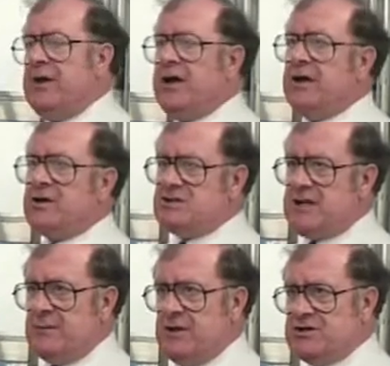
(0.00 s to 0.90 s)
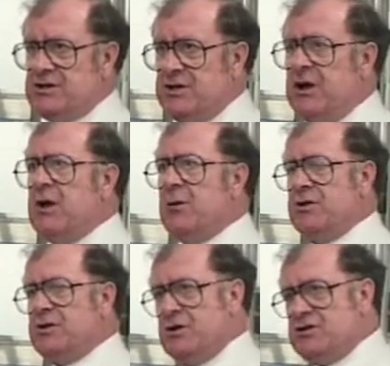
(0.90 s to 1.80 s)
They're contaminated
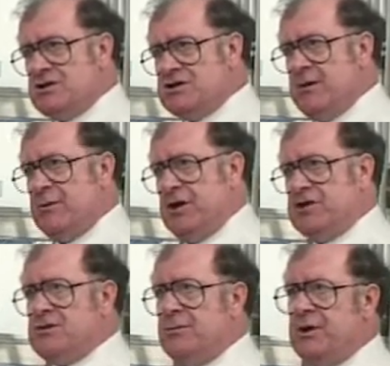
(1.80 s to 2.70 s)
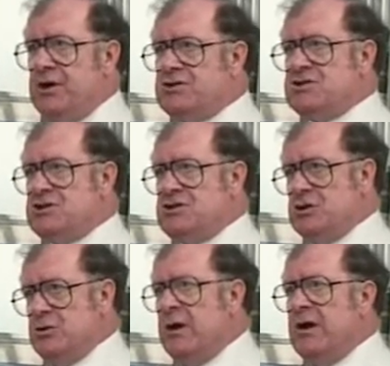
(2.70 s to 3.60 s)
with gross contamination, blood, tissue,
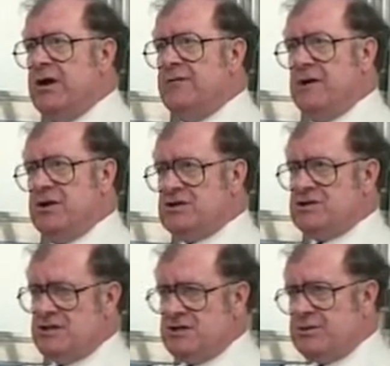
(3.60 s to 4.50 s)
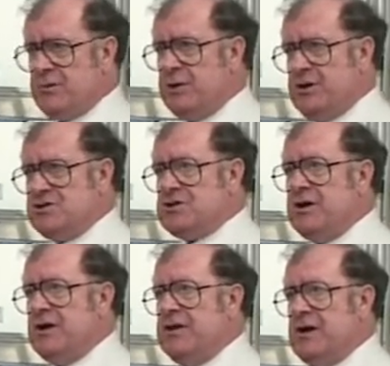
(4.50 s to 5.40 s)
various uh, sort of products
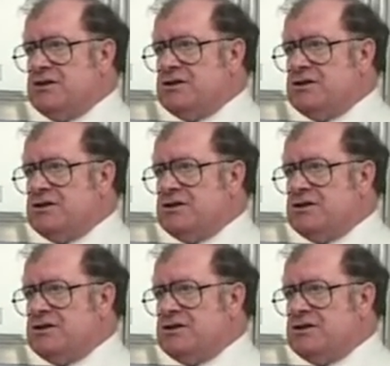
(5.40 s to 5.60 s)
like that.